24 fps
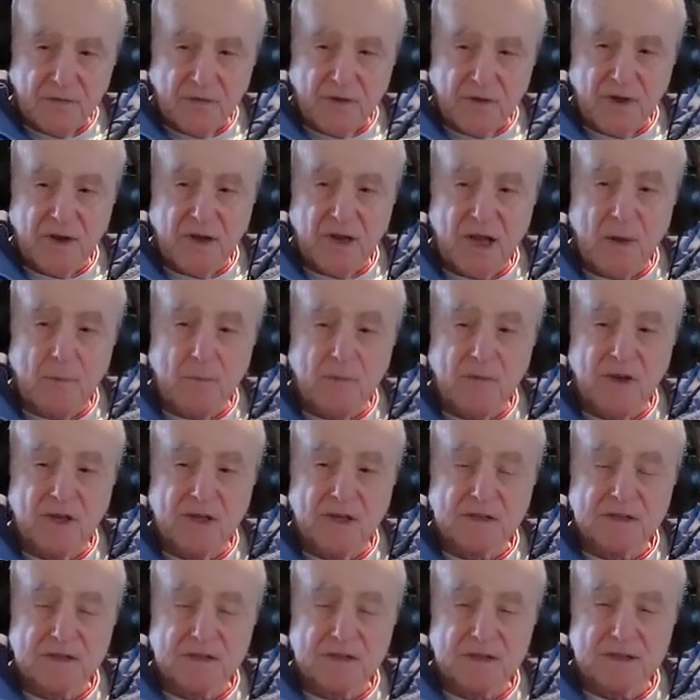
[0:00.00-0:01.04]
the
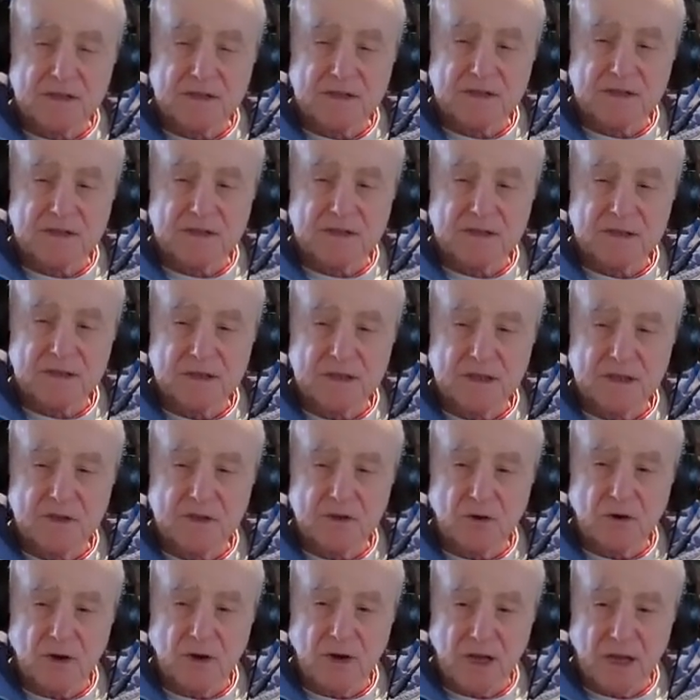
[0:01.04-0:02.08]
numbness in
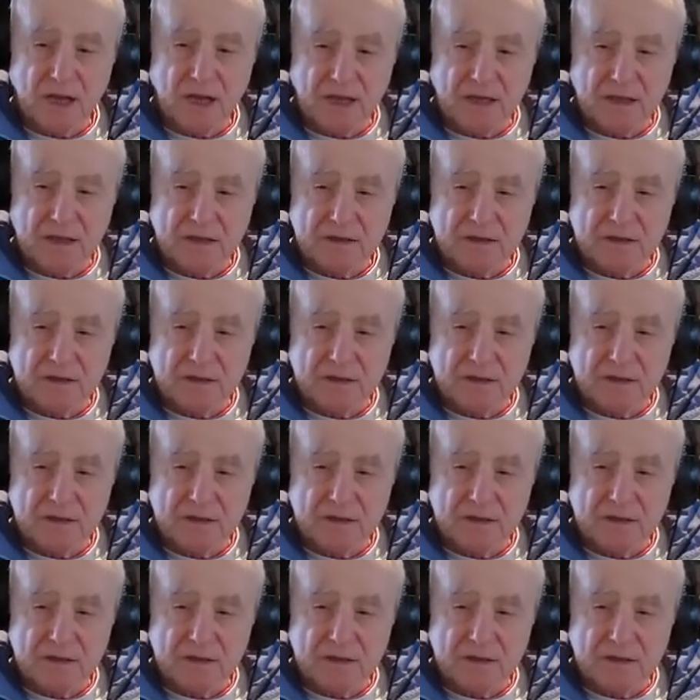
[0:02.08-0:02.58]
your legs.